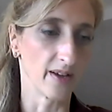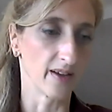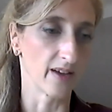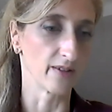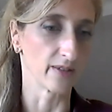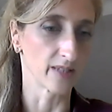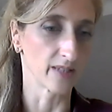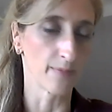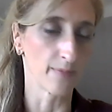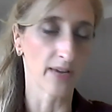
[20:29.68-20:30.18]

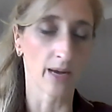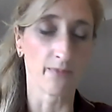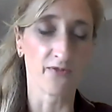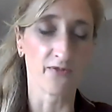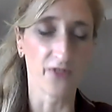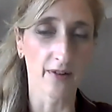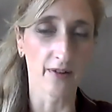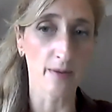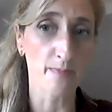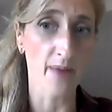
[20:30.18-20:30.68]
something I'm
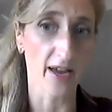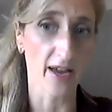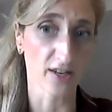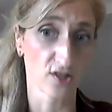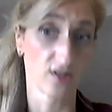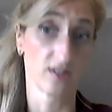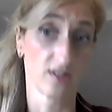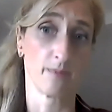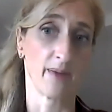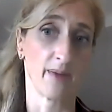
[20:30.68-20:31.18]
very
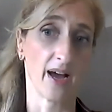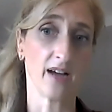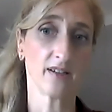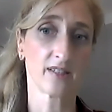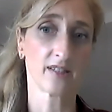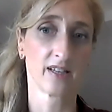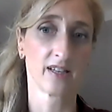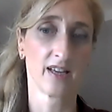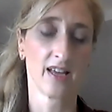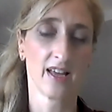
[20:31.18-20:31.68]
passionate
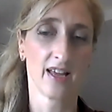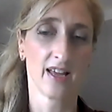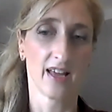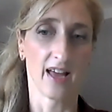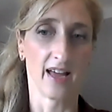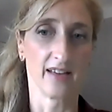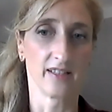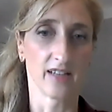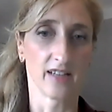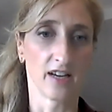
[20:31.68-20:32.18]
about,
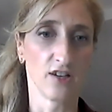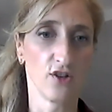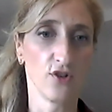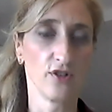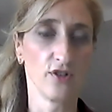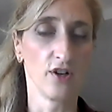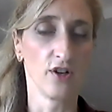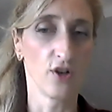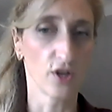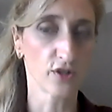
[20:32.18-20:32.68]
and I learn
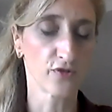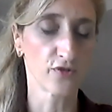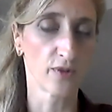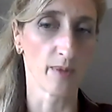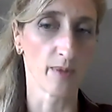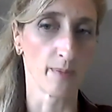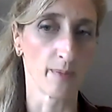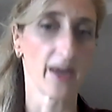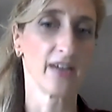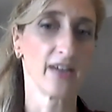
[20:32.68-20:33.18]
a lot from
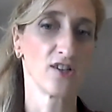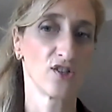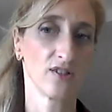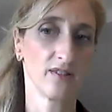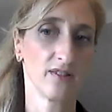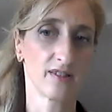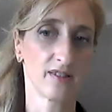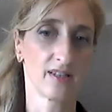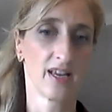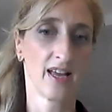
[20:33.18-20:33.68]
the
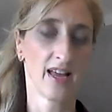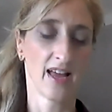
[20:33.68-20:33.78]
patients.